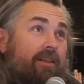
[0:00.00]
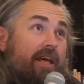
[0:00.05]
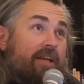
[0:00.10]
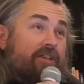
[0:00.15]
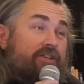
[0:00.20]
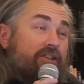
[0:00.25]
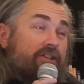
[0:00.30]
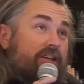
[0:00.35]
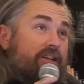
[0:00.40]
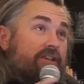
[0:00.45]

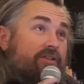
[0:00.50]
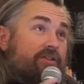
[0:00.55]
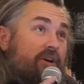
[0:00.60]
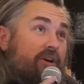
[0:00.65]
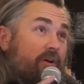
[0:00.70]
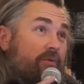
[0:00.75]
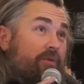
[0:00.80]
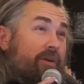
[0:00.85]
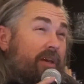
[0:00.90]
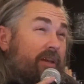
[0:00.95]
that shit is
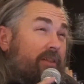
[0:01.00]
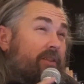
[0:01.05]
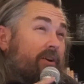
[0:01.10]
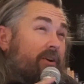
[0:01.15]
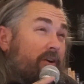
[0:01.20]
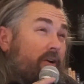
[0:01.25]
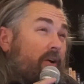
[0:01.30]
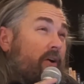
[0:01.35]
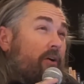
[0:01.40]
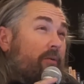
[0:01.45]
going in the
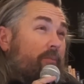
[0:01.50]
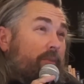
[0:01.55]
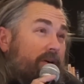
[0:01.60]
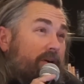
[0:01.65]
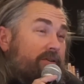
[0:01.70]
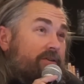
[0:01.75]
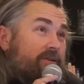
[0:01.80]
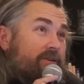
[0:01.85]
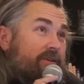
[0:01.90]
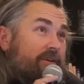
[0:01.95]

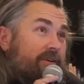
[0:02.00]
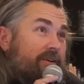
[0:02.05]
garbage.